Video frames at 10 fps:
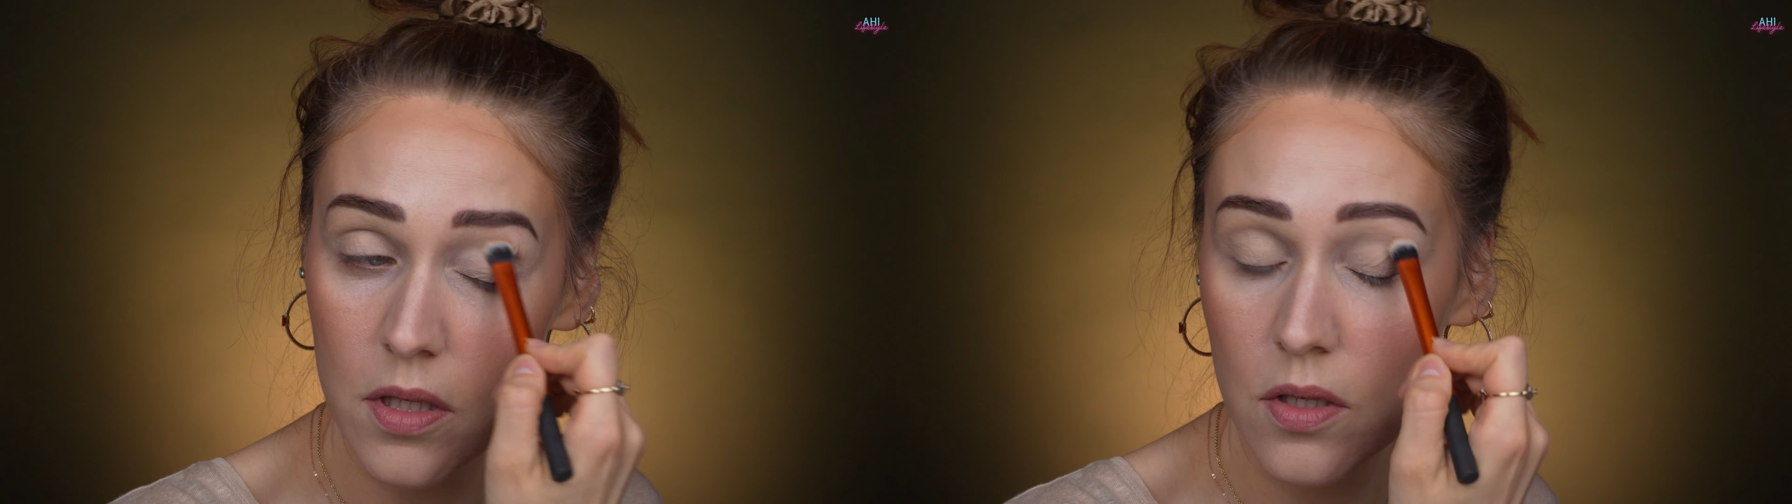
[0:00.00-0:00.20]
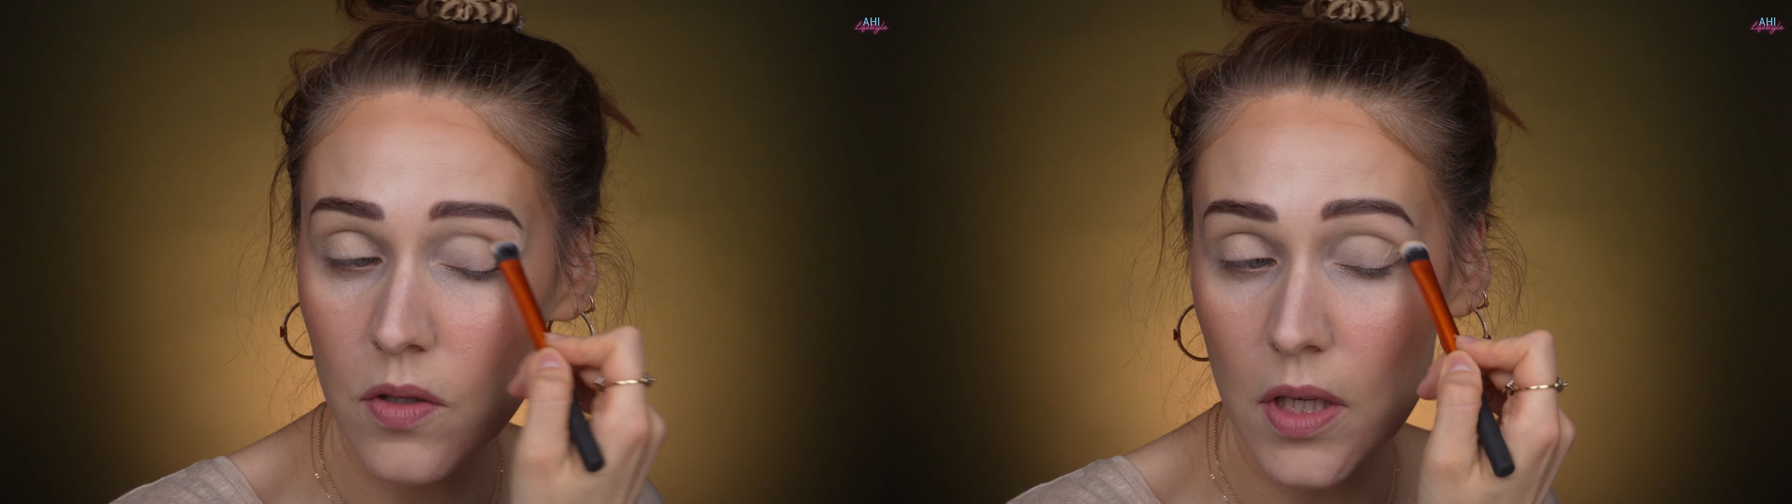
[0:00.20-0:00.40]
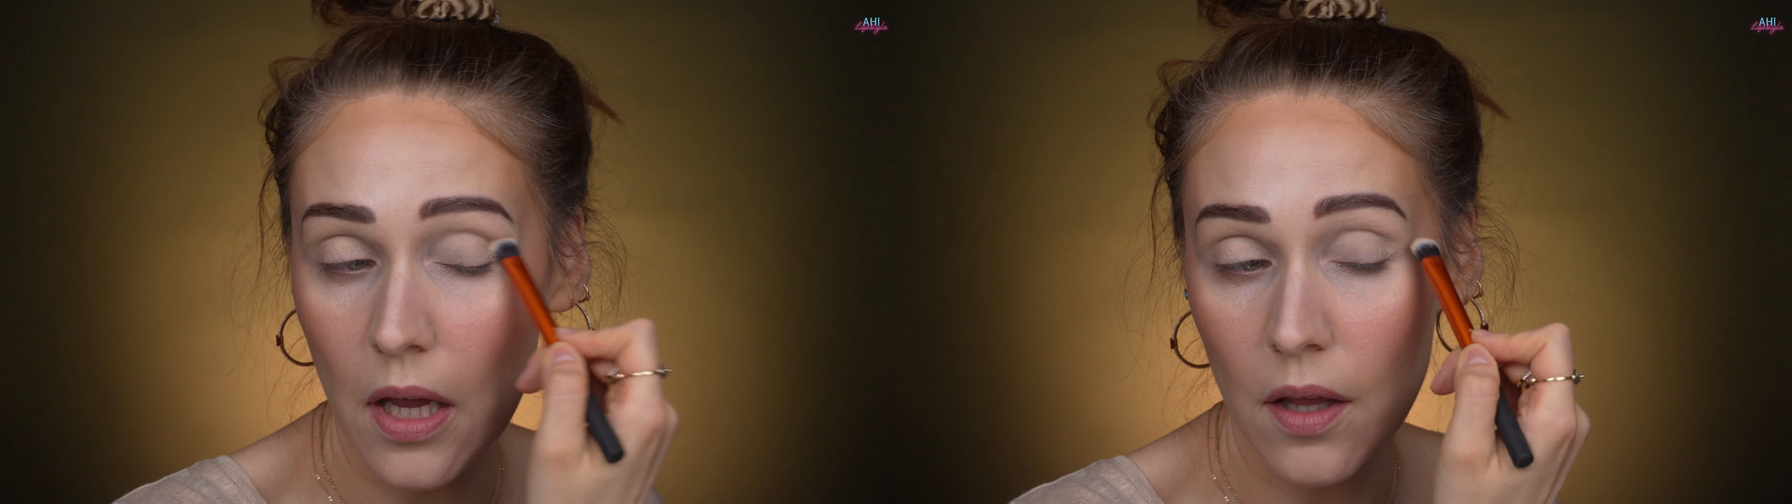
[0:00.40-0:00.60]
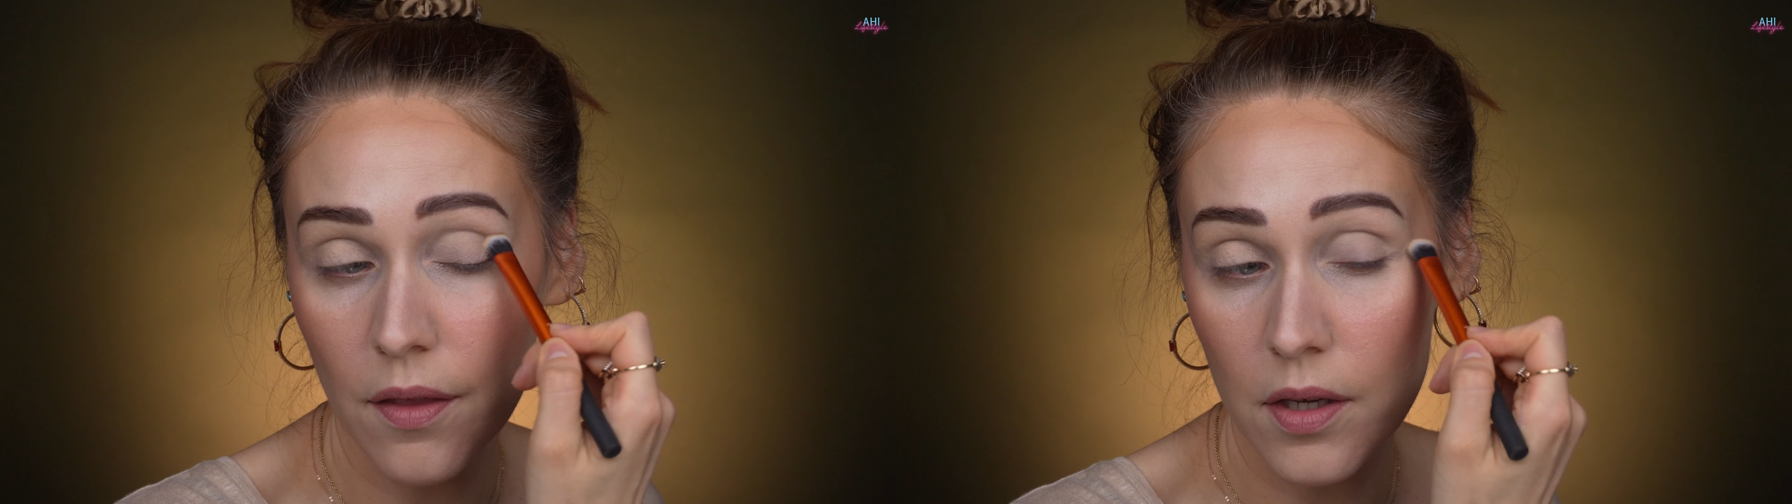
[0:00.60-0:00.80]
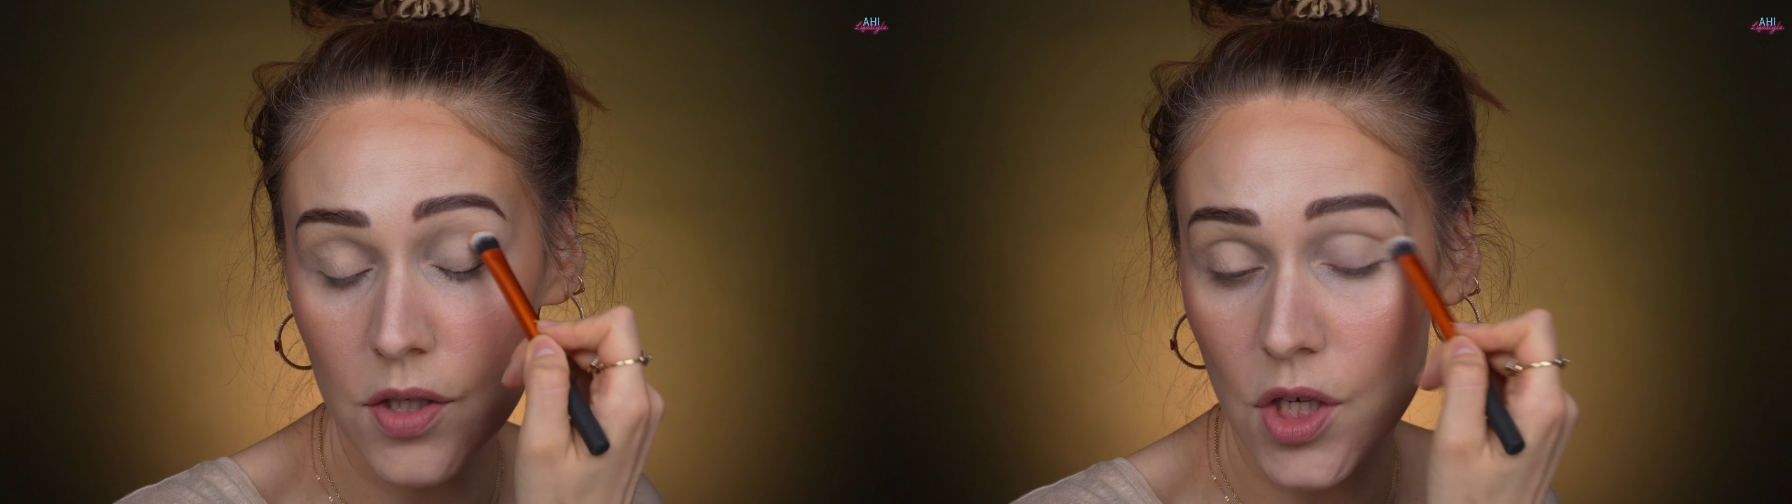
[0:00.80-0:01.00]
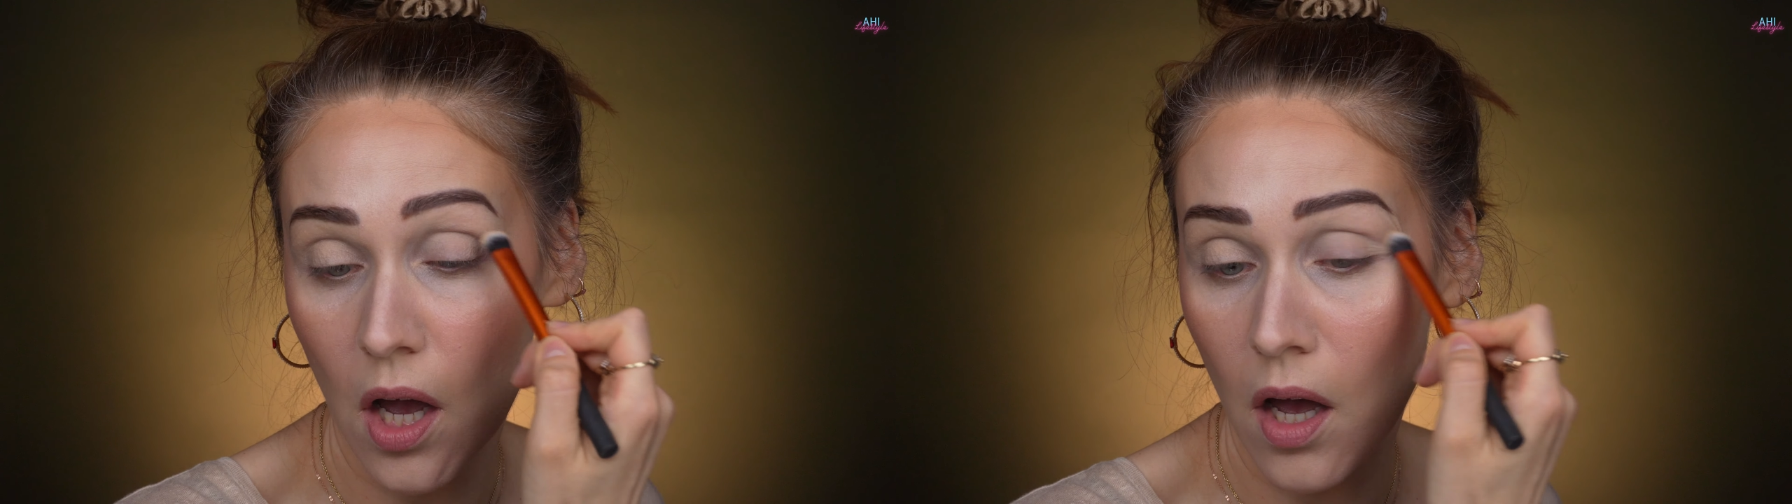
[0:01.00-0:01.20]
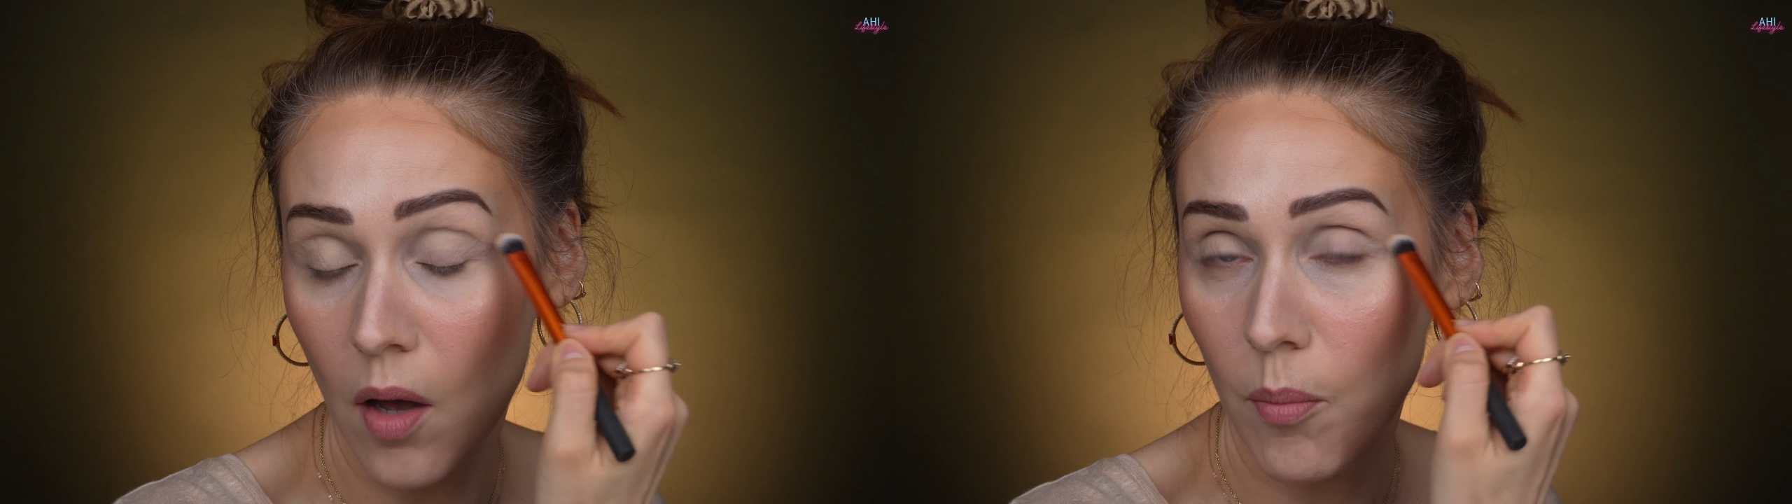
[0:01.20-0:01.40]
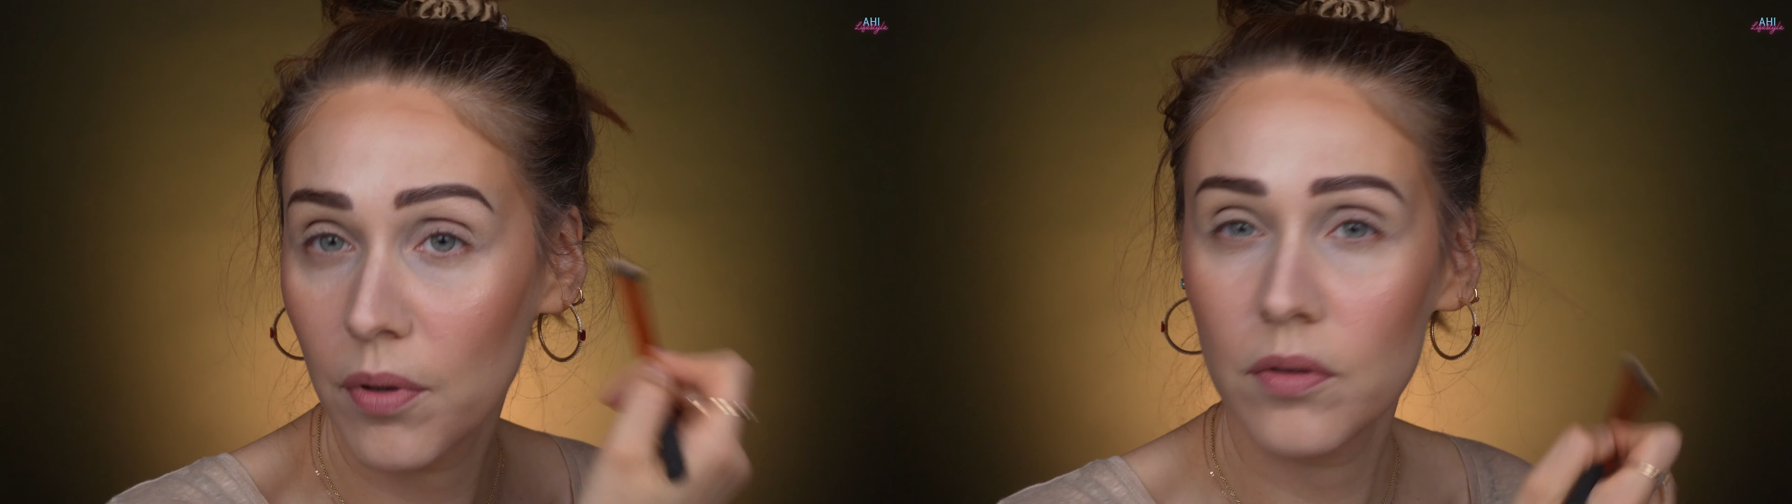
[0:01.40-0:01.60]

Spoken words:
to get the job